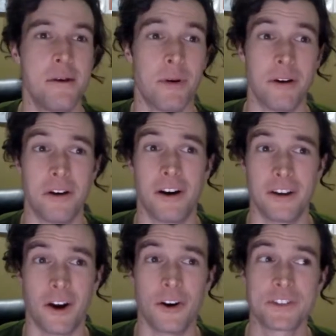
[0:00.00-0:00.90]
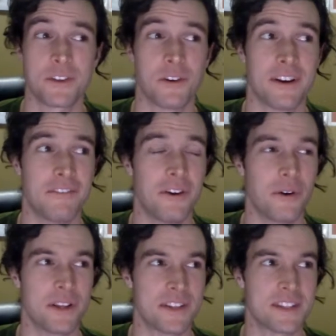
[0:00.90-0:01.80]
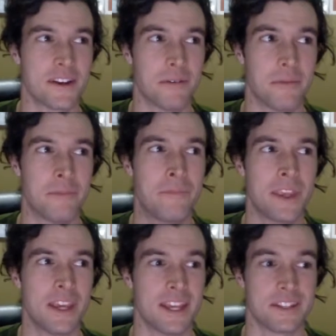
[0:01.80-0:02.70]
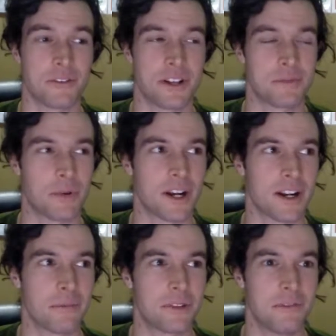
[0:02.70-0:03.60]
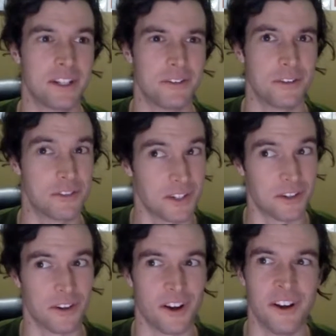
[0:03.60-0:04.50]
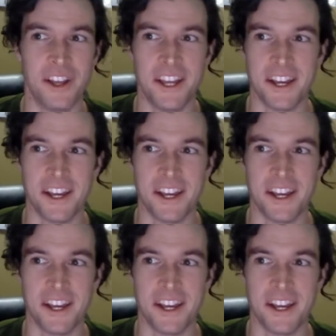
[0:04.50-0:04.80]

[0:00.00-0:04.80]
But also I've noticed, and someone else brought it up to me too, it was a girl,